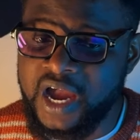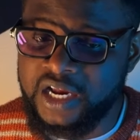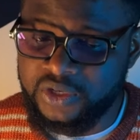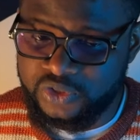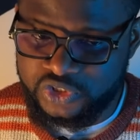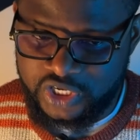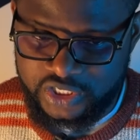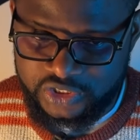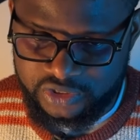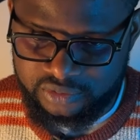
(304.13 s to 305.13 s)
are not
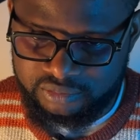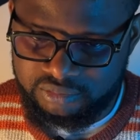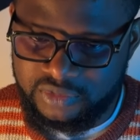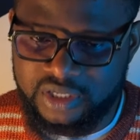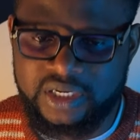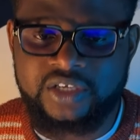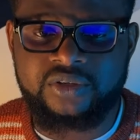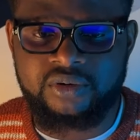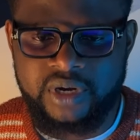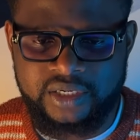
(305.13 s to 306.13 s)
changing, and that's
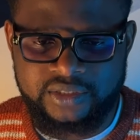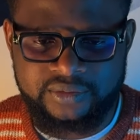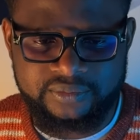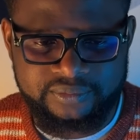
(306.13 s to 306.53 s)
correct.